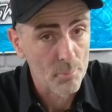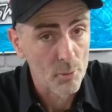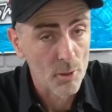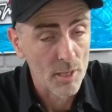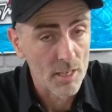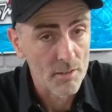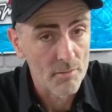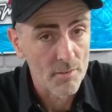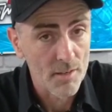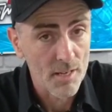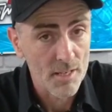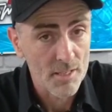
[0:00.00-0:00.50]
had
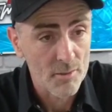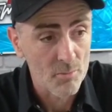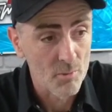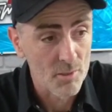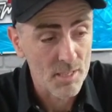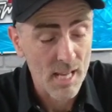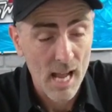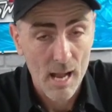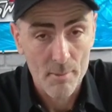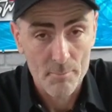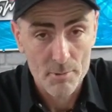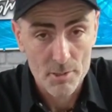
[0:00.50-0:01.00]
previous
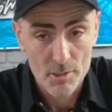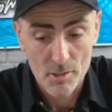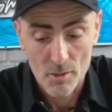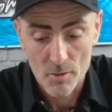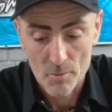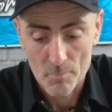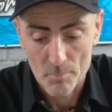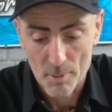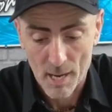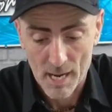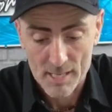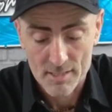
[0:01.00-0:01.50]
was
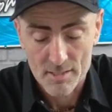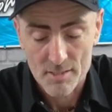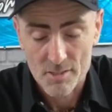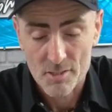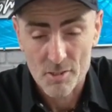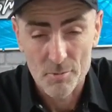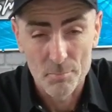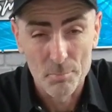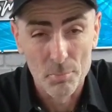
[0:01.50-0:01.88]
absolute pants.